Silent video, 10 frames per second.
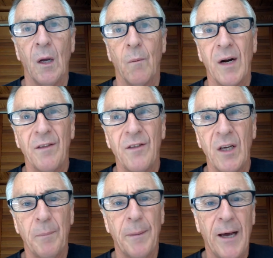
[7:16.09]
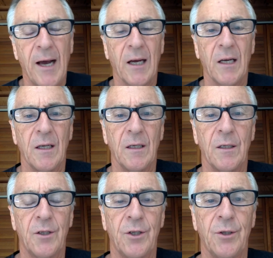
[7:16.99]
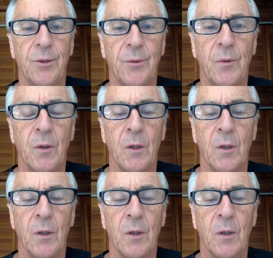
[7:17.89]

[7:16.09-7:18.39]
When I think back to